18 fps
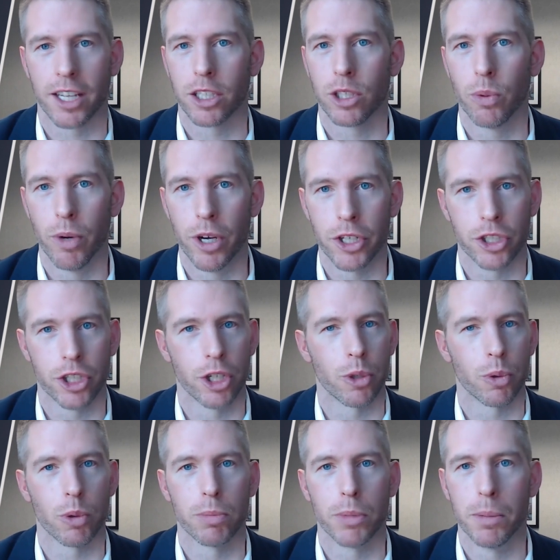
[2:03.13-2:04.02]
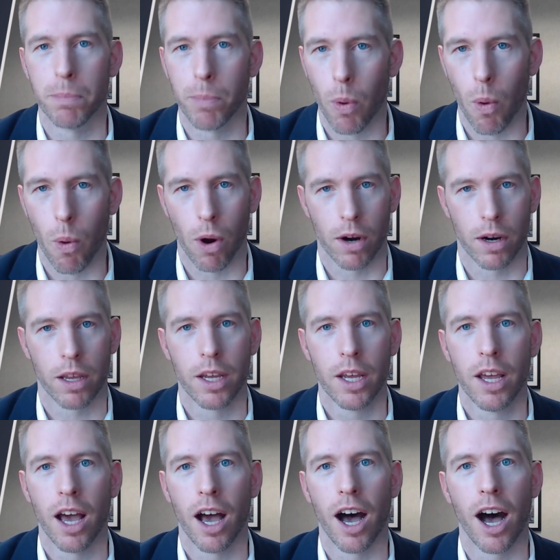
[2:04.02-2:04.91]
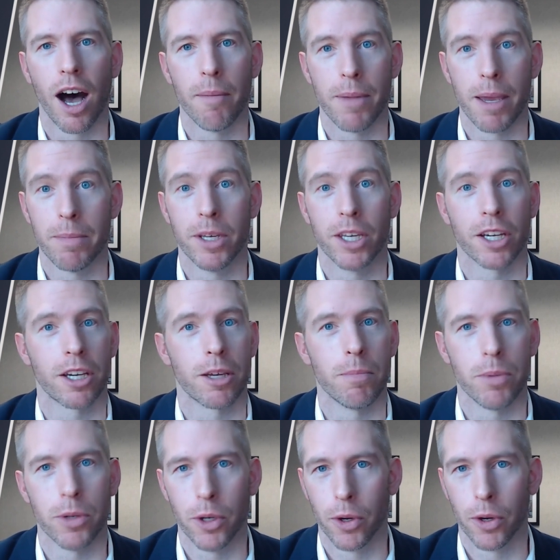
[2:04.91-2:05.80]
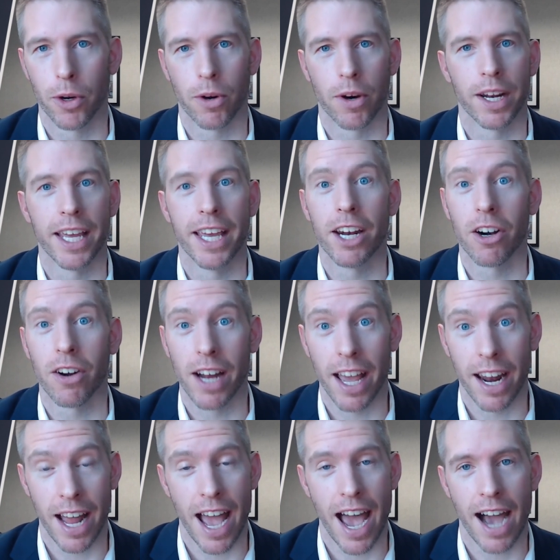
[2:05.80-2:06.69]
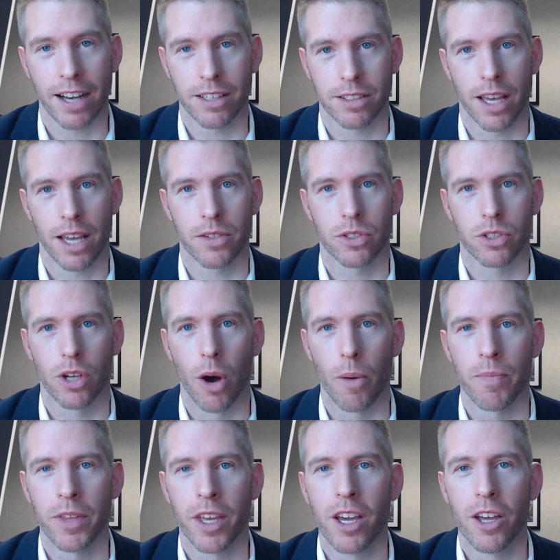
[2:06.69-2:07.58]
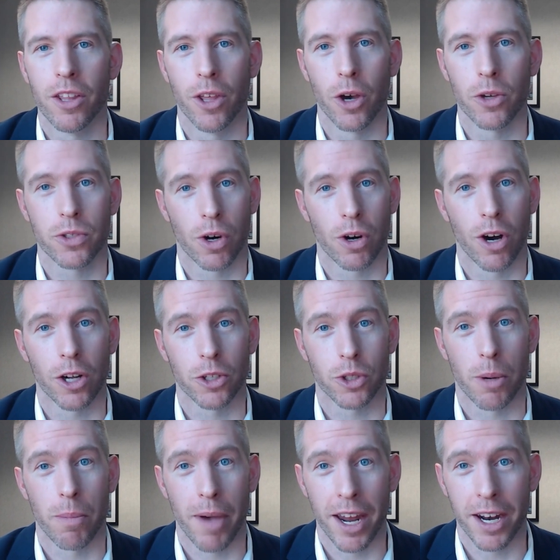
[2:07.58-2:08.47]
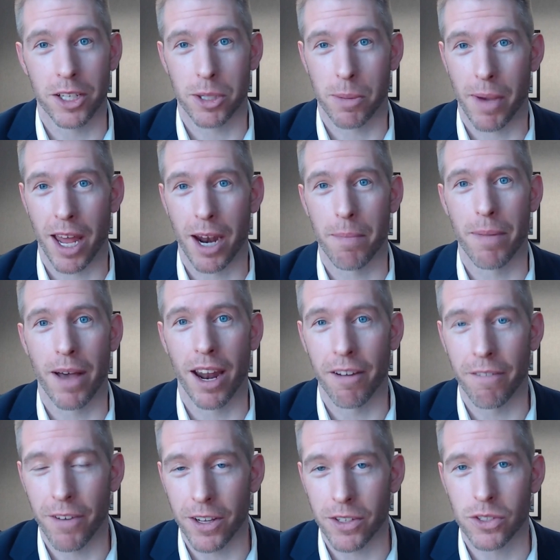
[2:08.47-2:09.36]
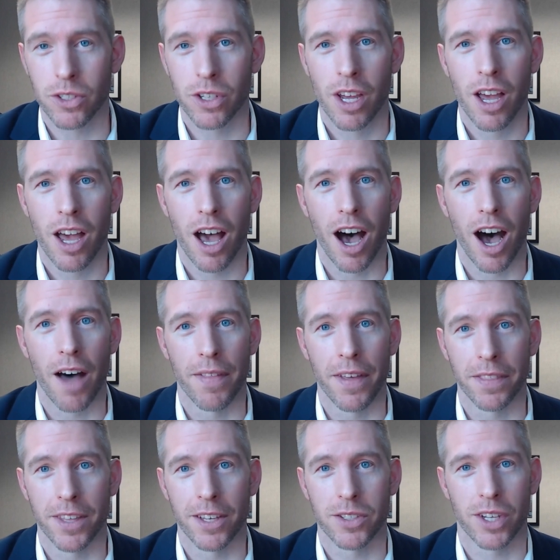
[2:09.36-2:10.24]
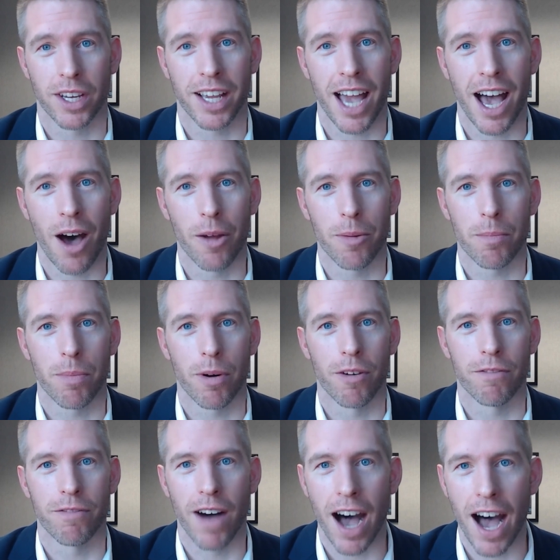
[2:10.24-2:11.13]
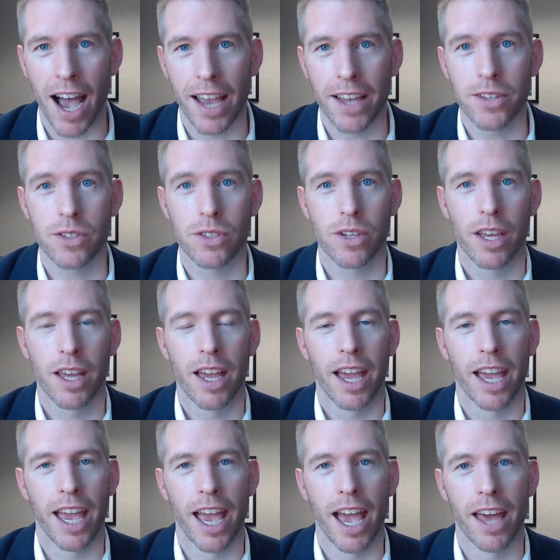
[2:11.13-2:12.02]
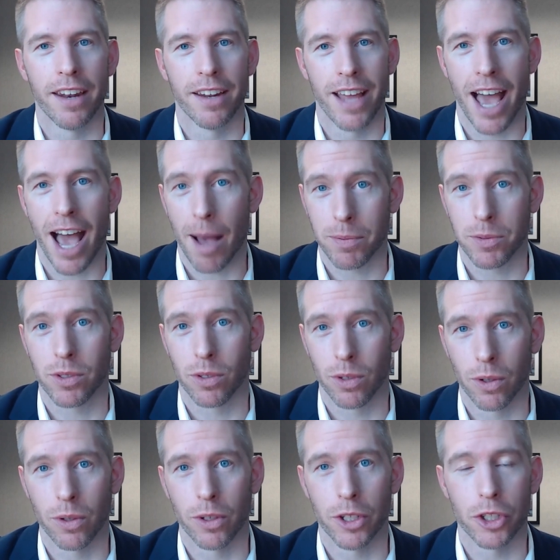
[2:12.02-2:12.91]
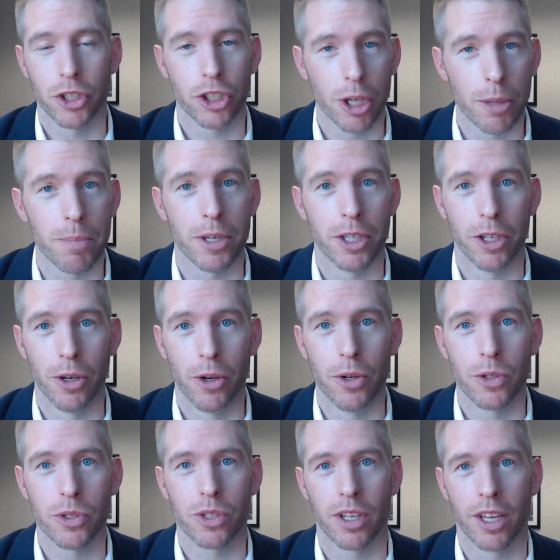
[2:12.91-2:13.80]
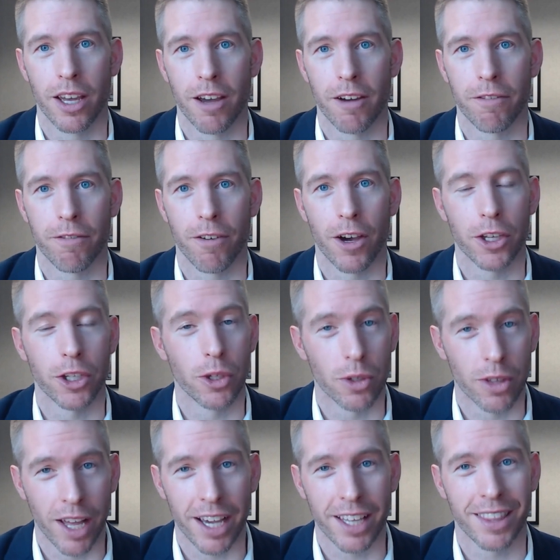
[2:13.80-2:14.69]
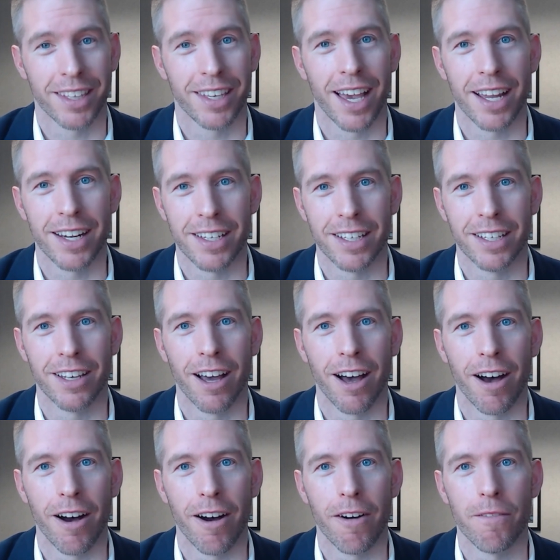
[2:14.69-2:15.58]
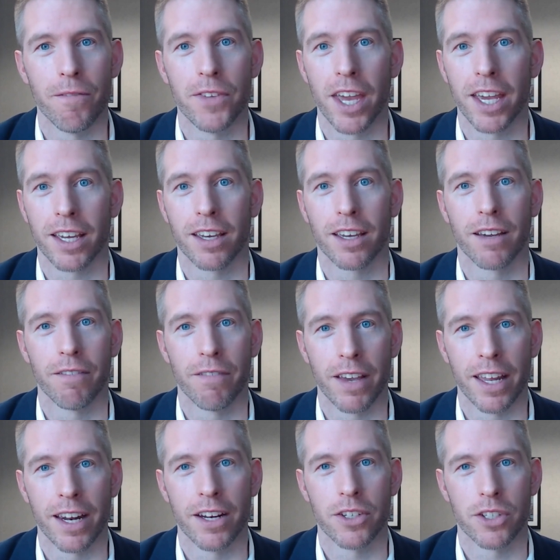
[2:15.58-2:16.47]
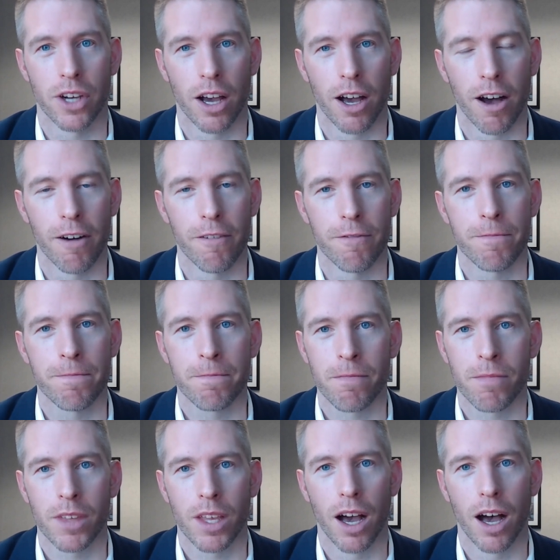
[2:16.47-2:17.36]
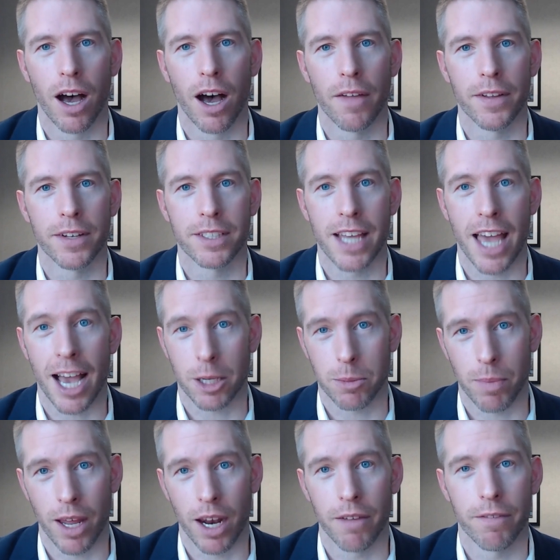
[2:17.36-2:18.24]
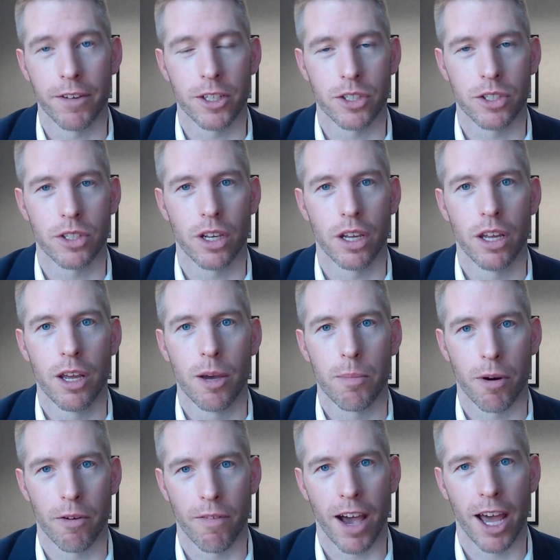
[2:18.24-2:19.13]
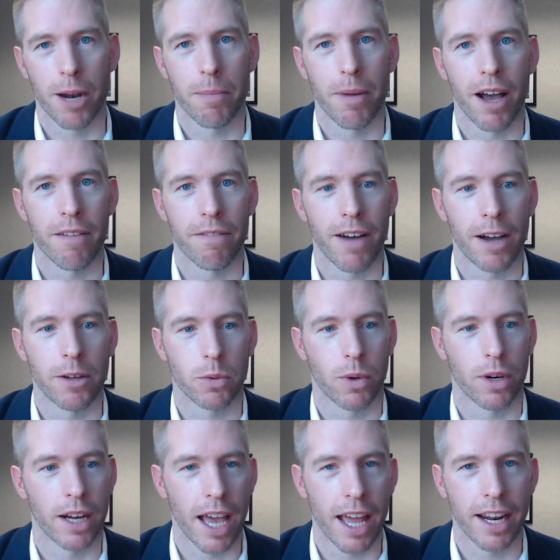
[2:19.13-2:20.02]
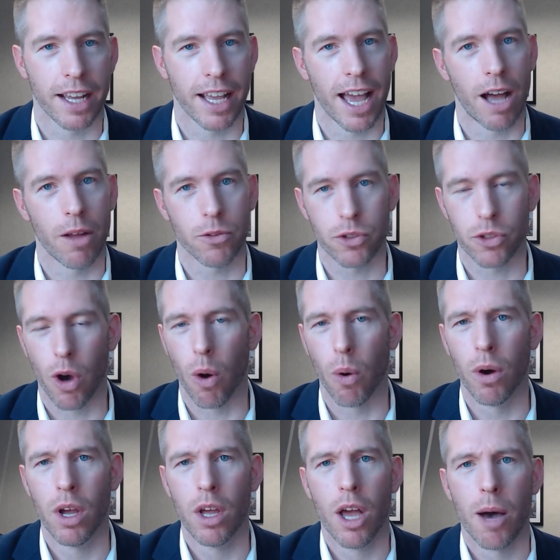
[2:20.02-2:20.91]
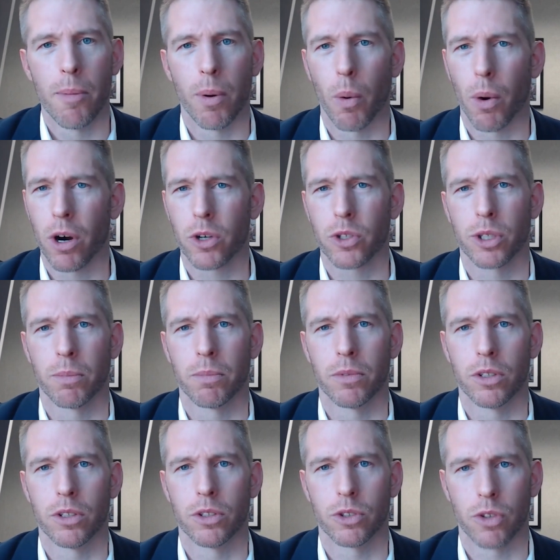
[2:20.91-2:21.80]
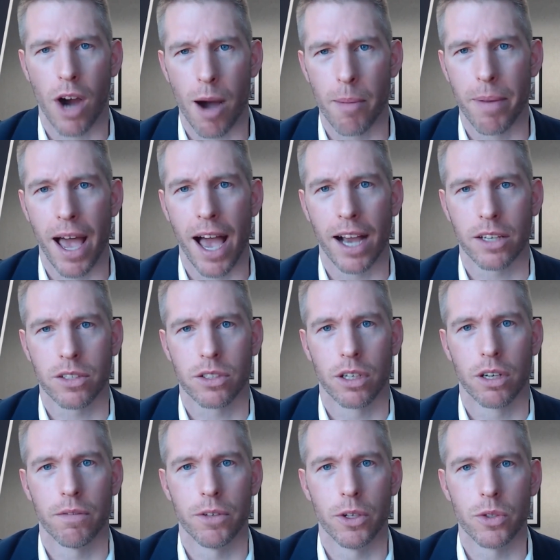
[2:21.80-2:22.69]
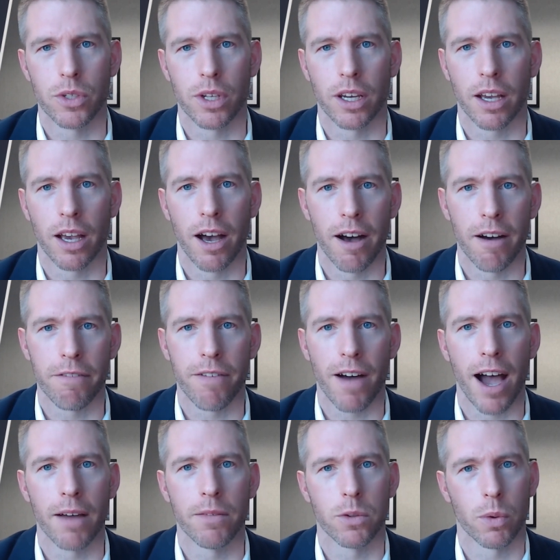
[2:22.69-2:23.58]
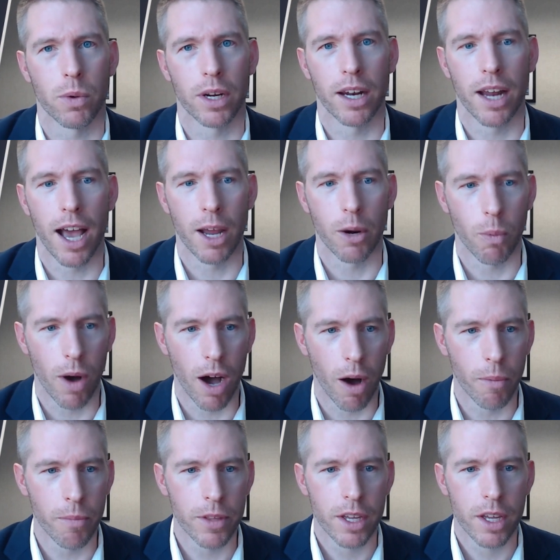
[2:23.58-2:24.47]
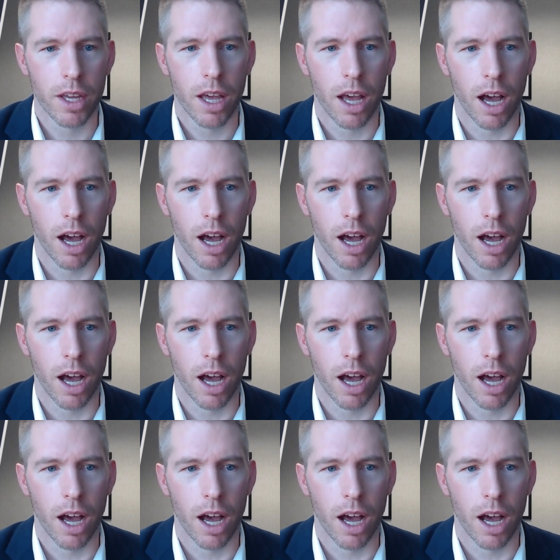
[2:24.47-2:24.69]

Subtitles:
like tuition, room and board, maybe a computer and internet access. So those are all tremendous amount of benefits that this account provides, and absolutely should be used if you like the idea of taking advantage of the tax benefits provided by a 529 account. So, but what are some drawbacks of using a 529? Well,